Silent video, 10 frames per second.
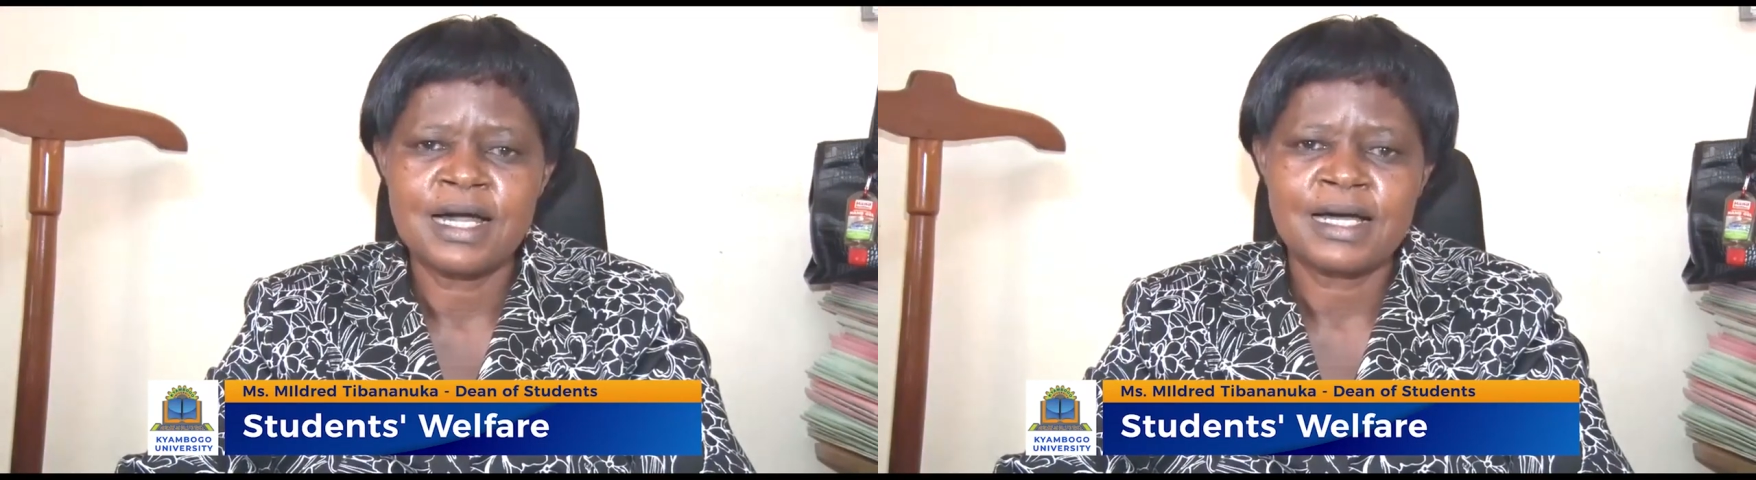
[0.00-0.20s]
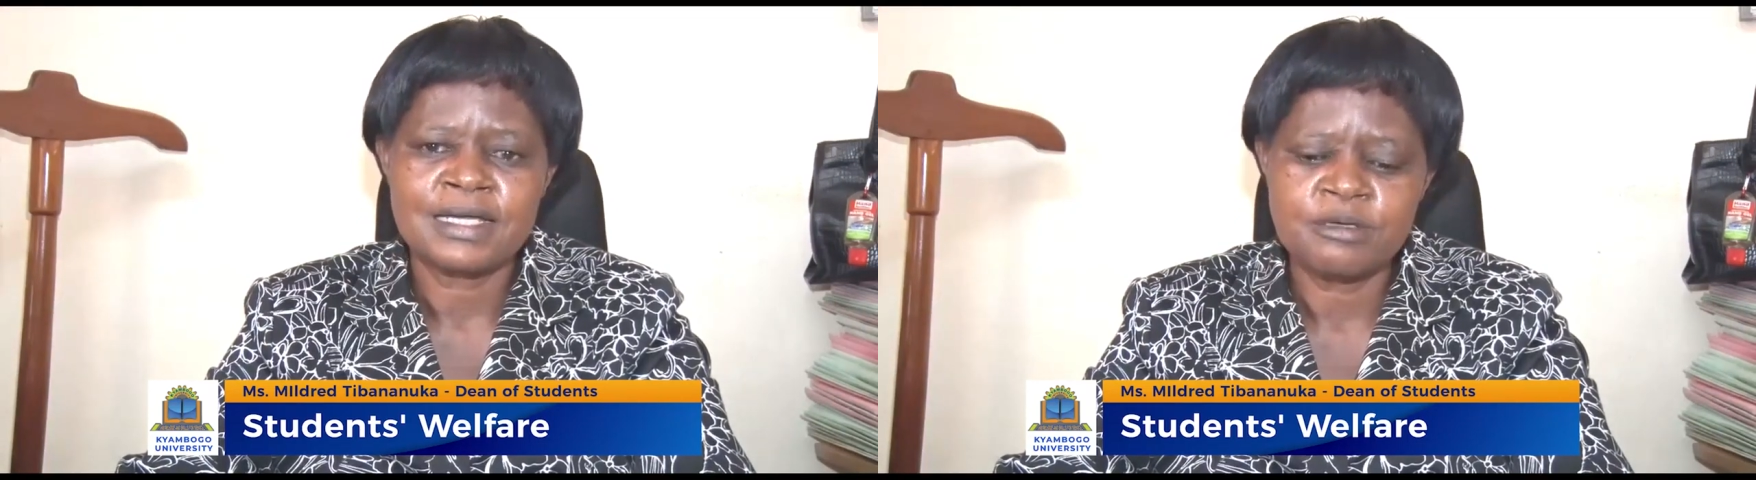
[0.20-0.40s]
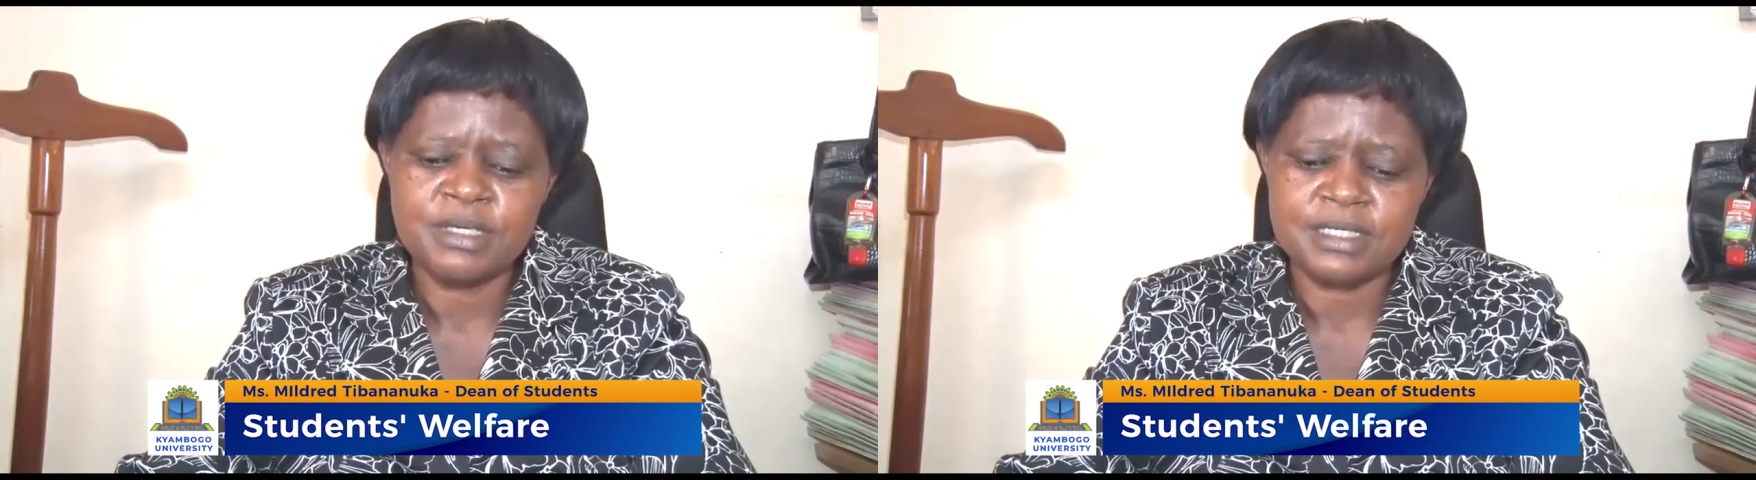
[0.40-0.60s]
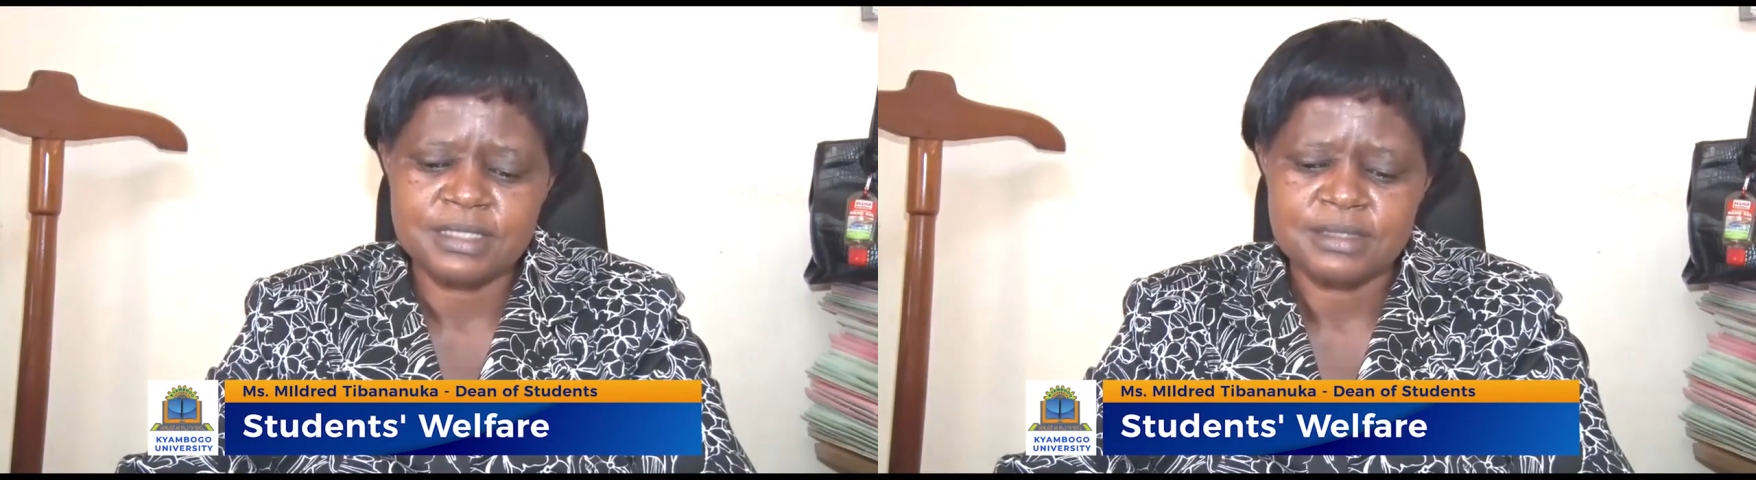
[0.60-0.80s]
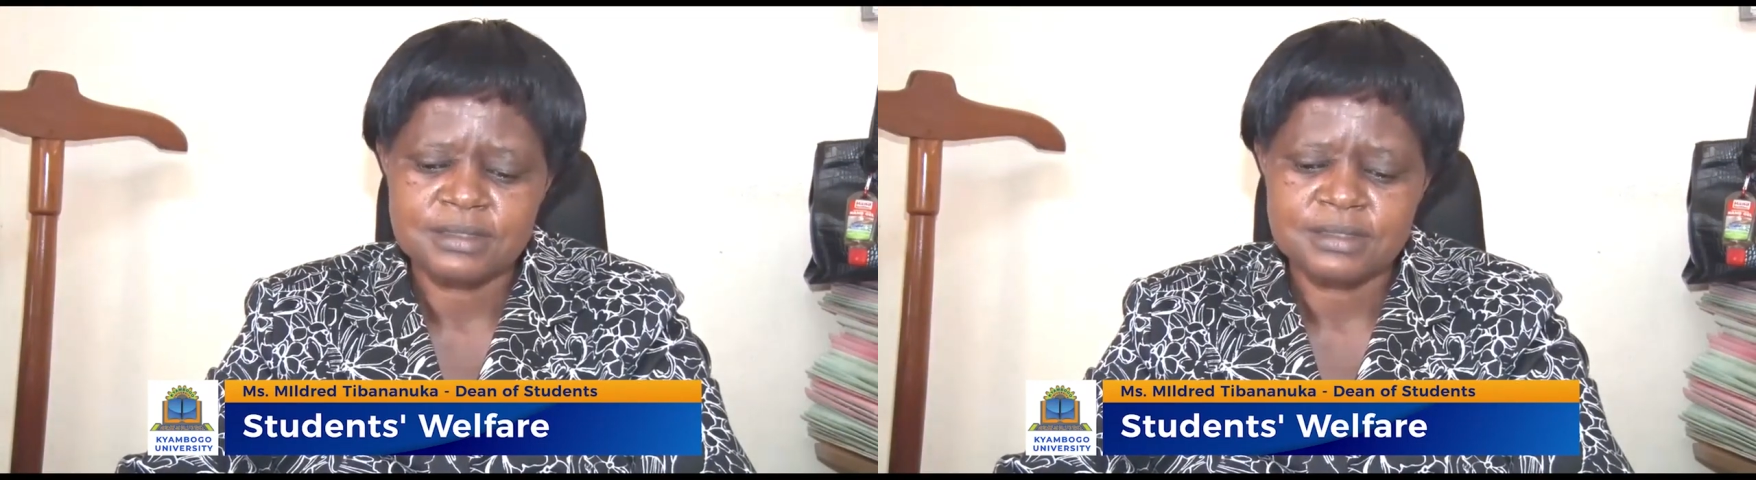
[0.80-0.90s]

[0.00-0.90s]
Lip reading: academic,